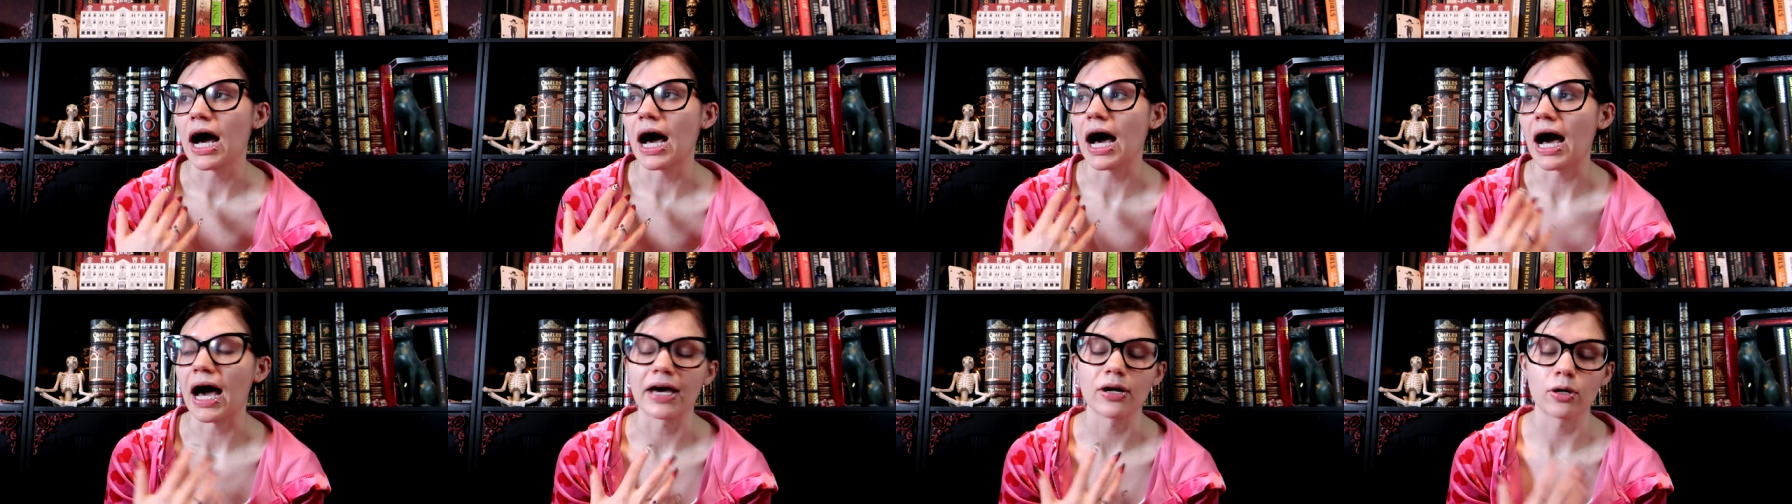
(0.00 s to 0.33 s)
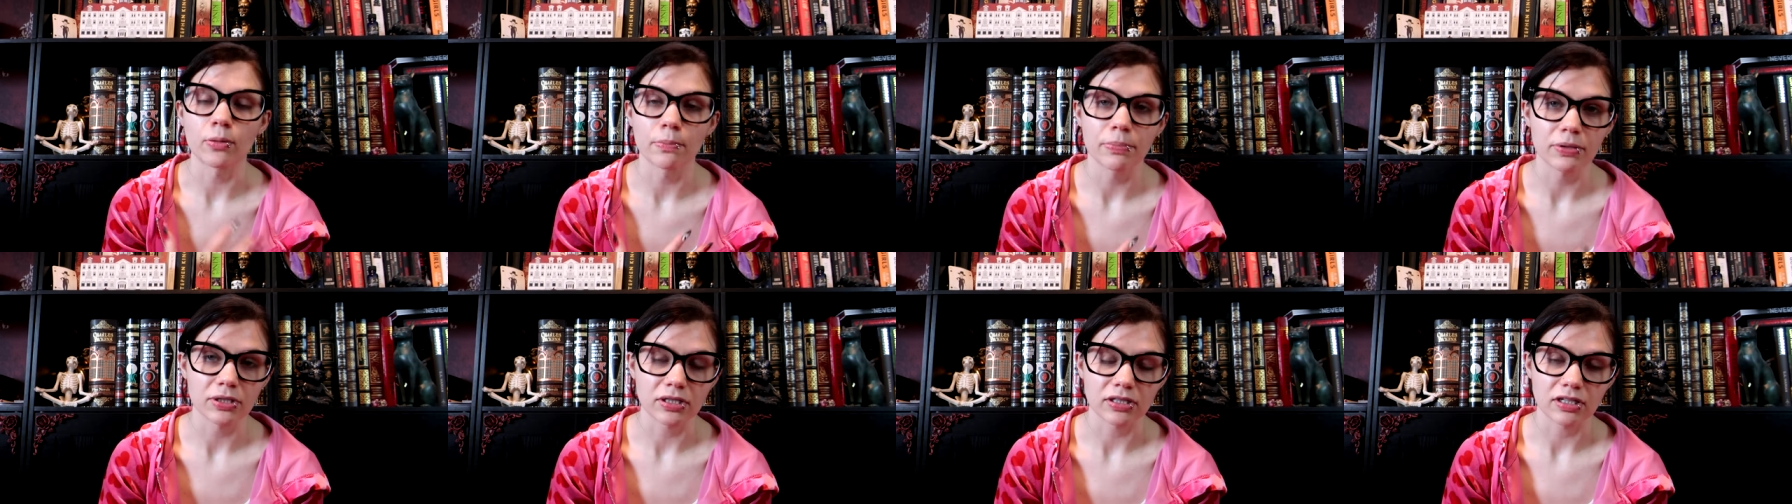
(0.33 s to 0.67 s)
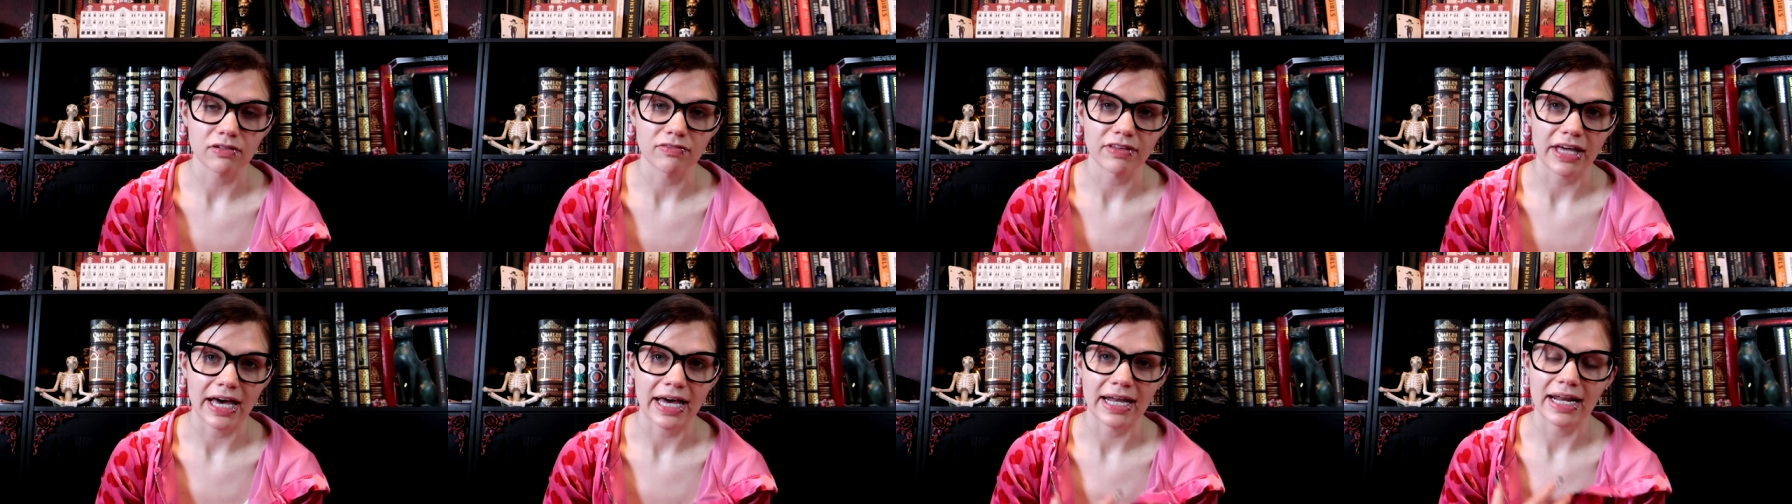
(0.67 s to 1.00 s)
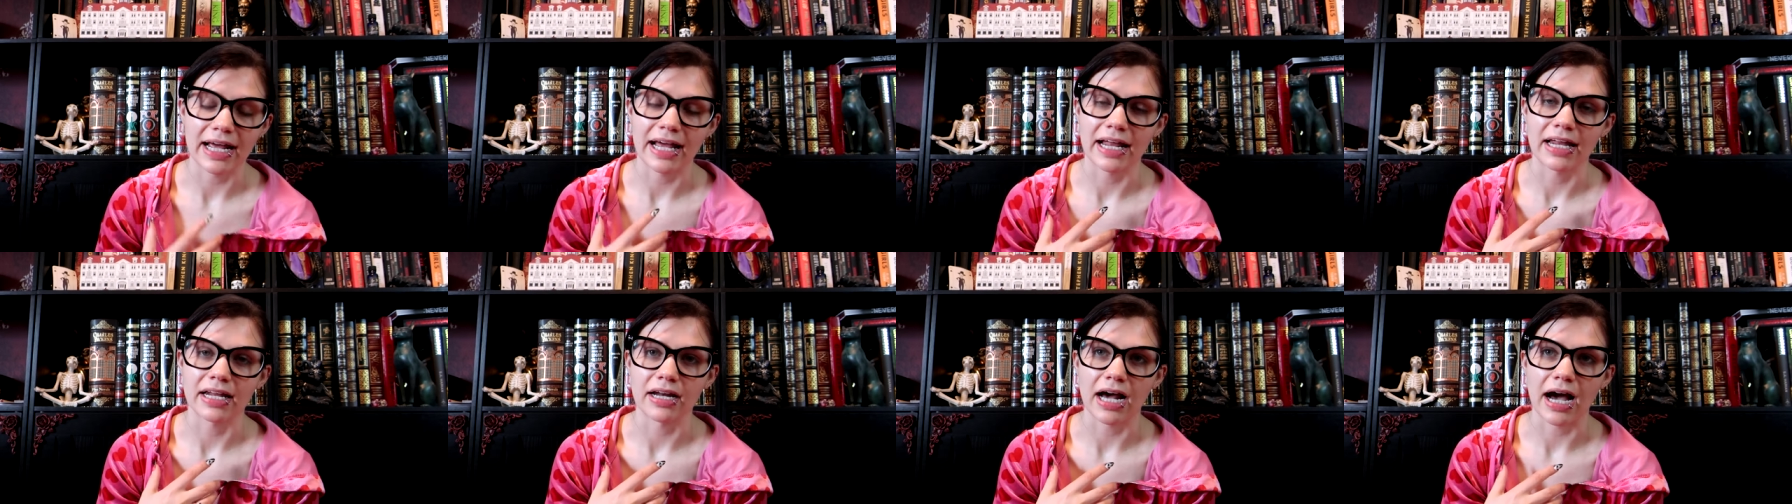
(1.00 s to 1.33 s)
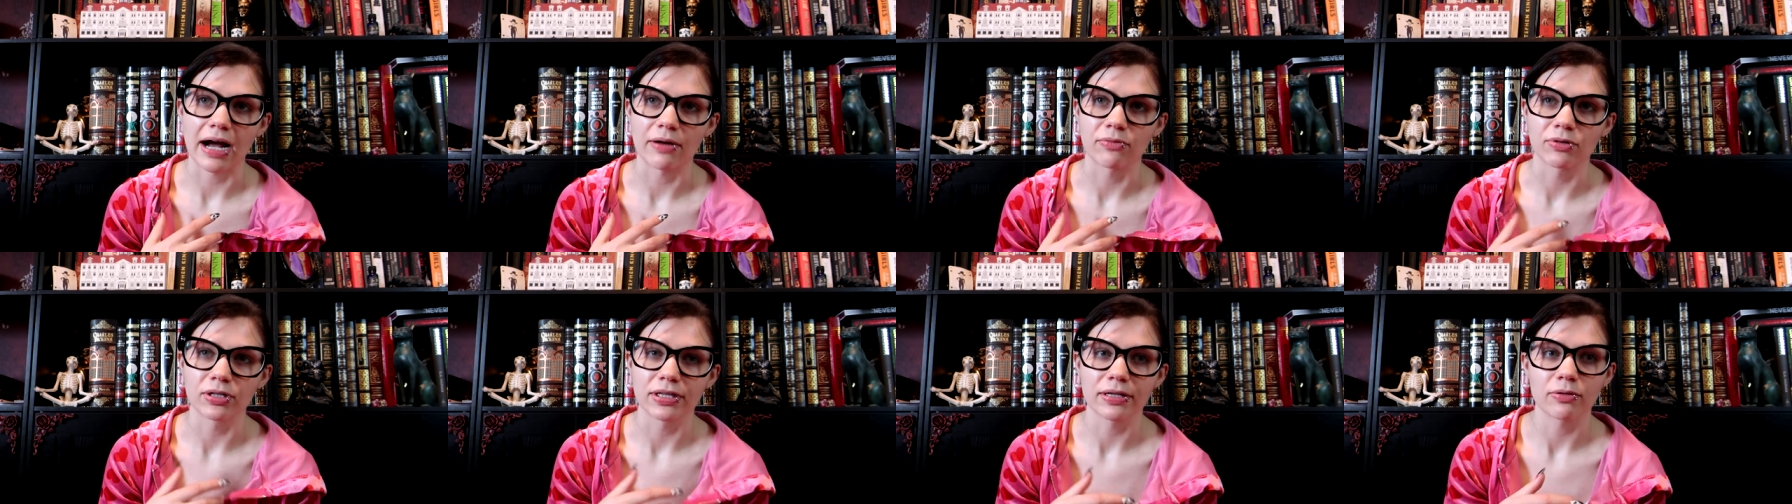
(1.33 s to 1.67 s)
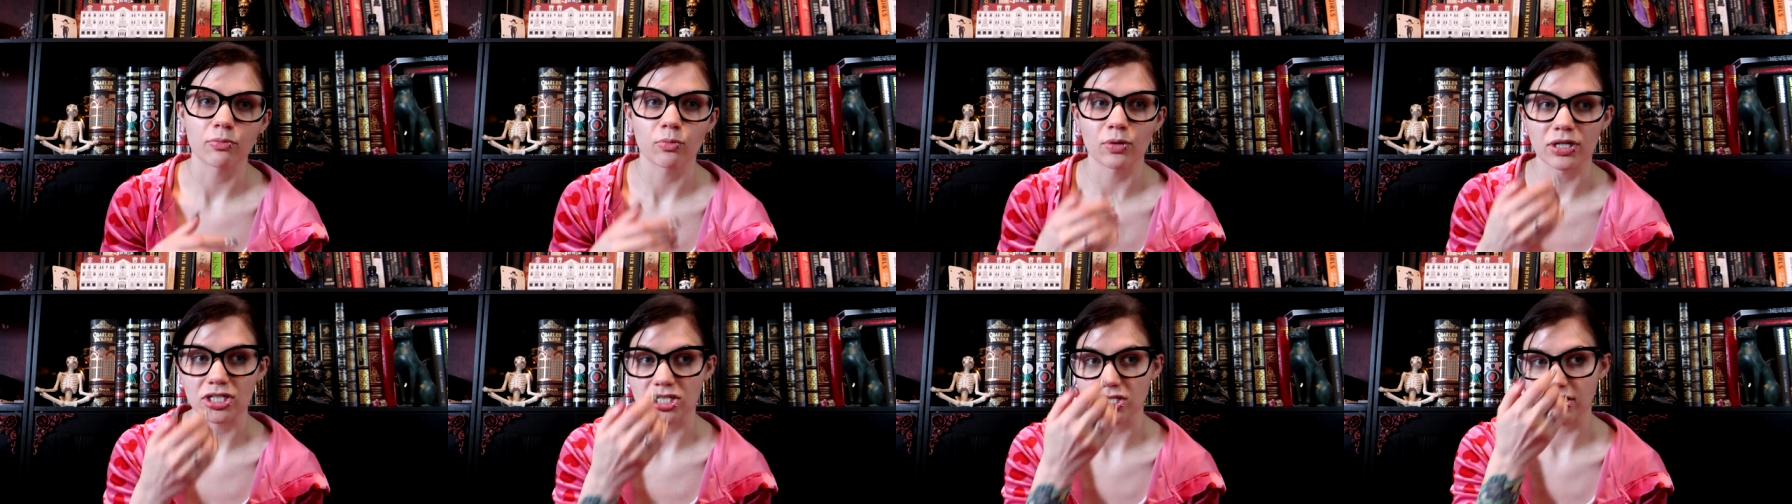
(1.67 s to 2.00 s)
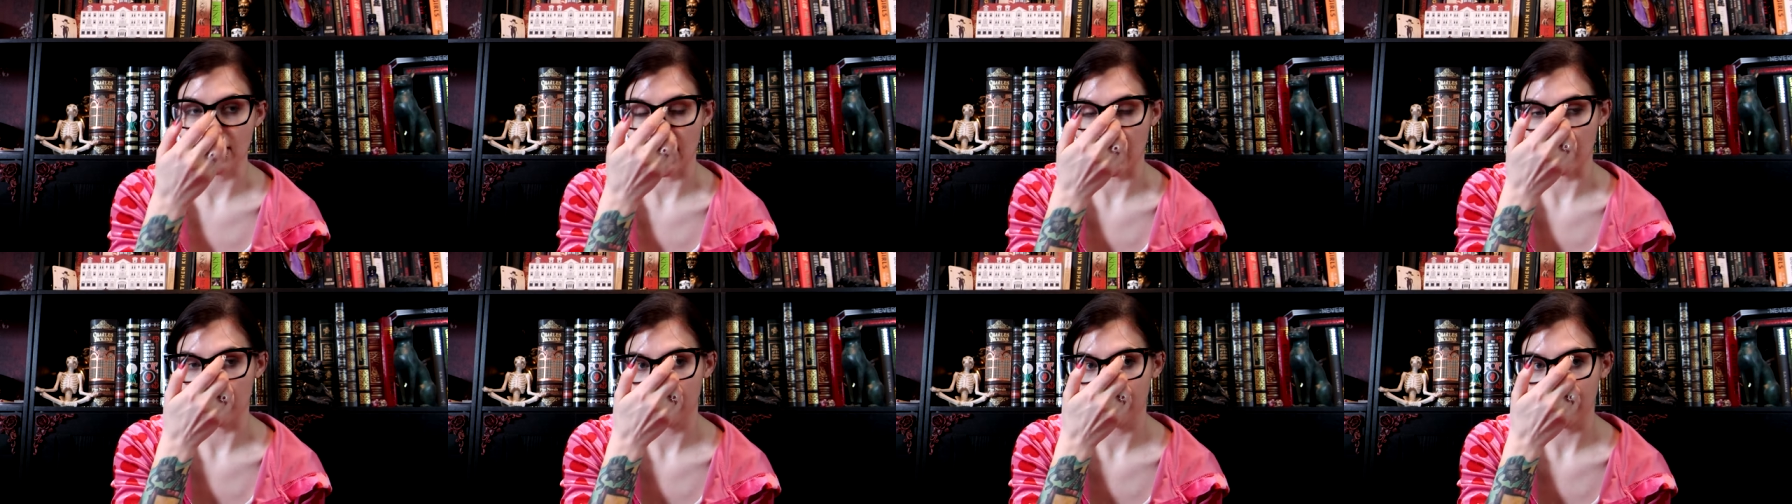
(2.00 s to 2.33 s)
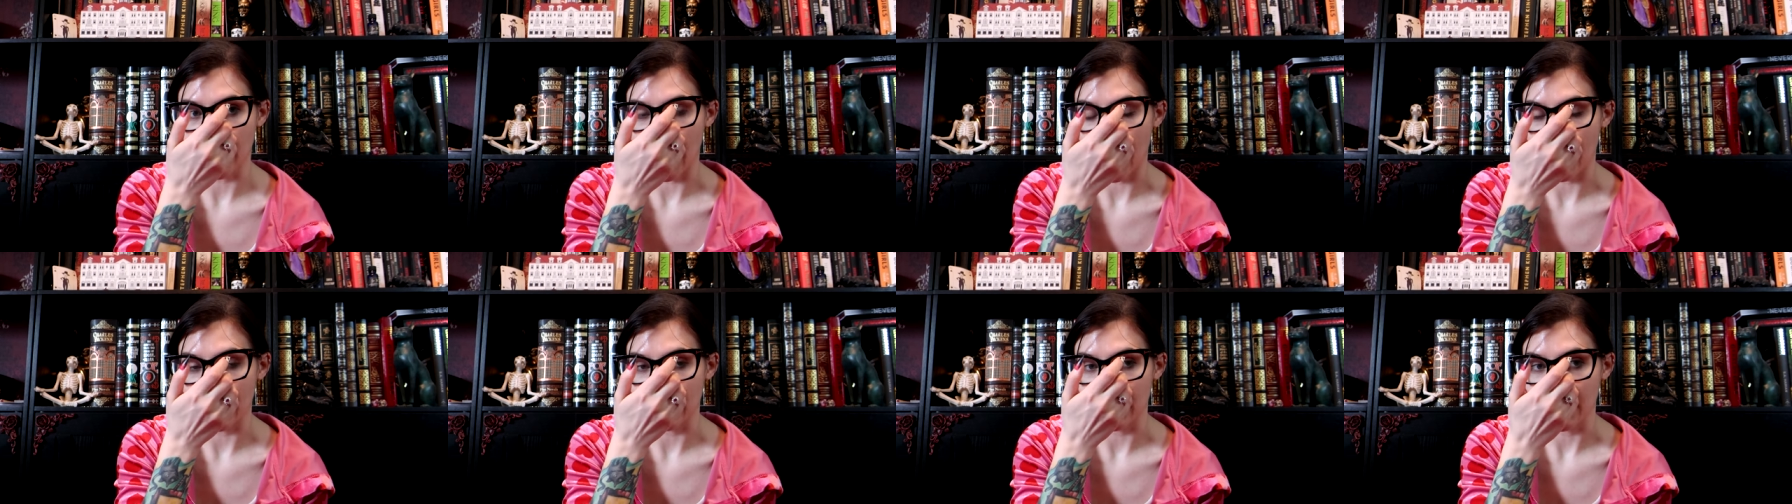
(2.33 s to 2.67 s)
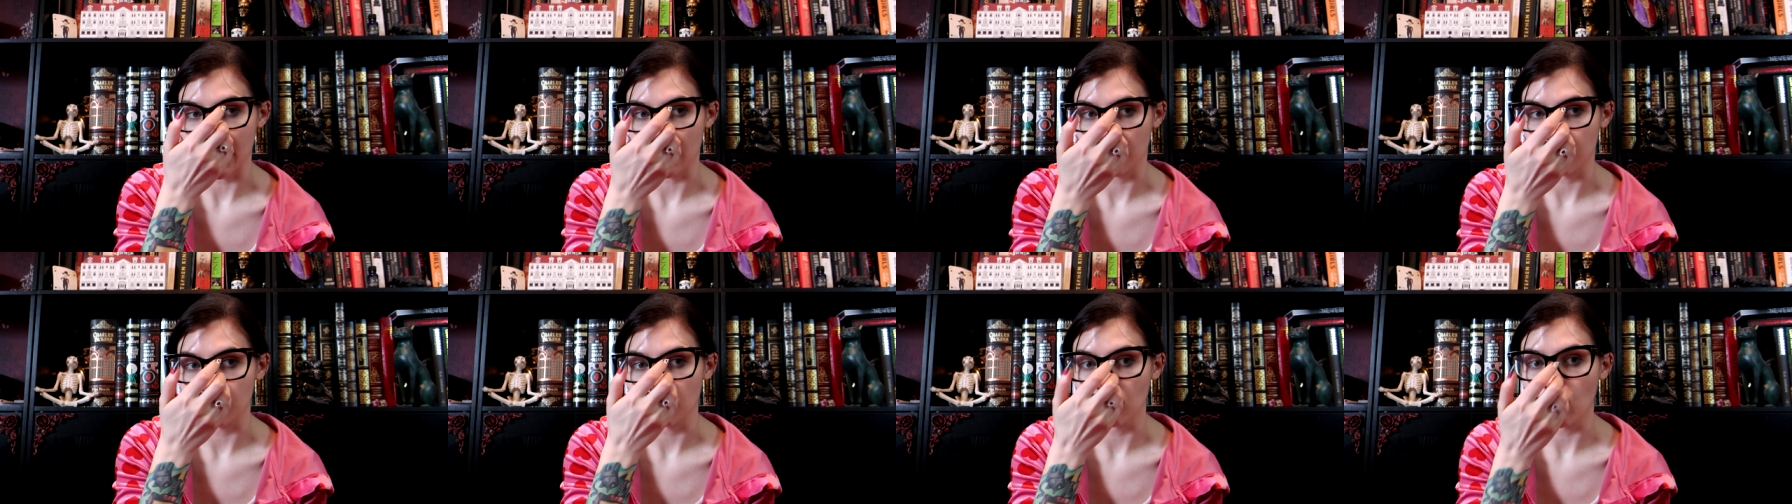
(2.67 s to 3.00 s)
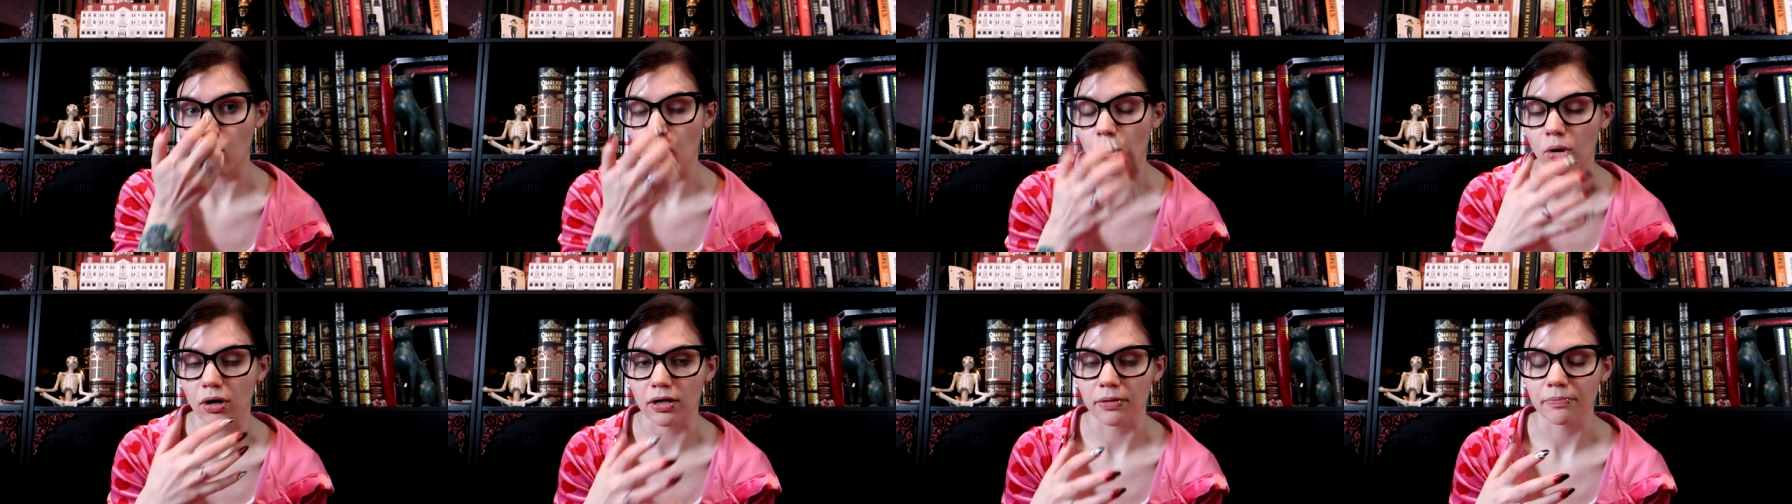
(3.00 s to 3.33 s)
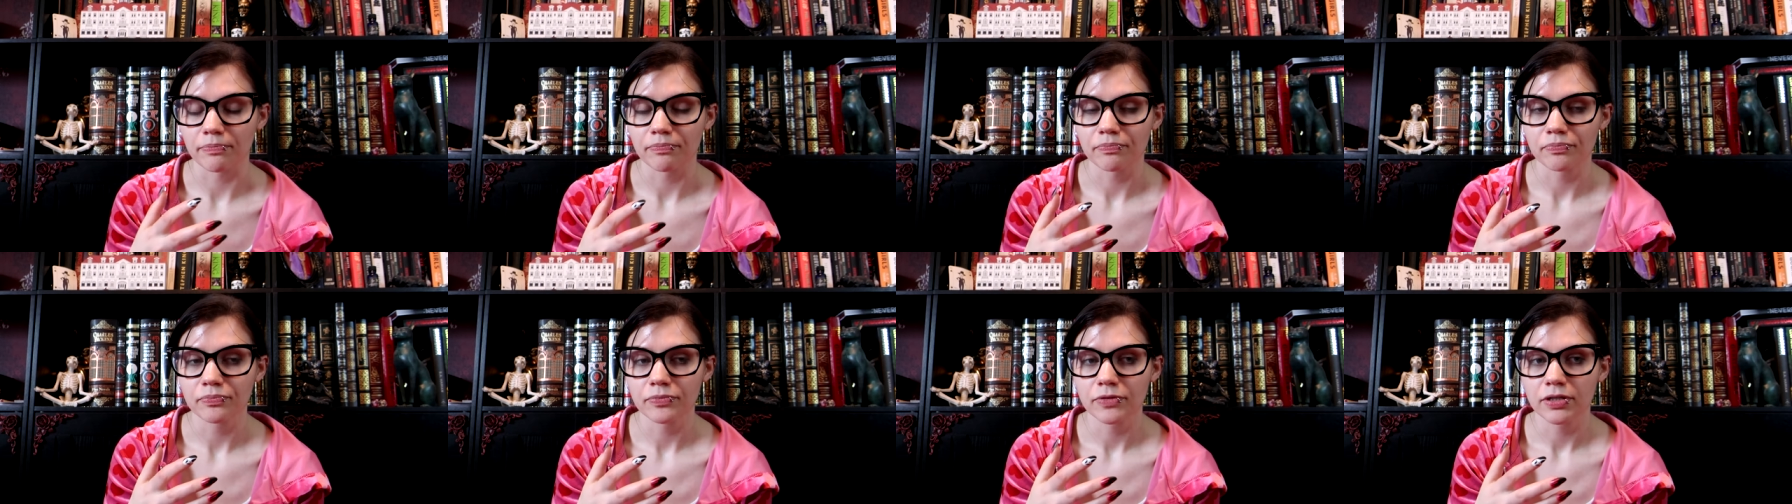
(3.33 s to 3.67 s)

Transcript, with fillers: I don't believe that and I really wish that that had more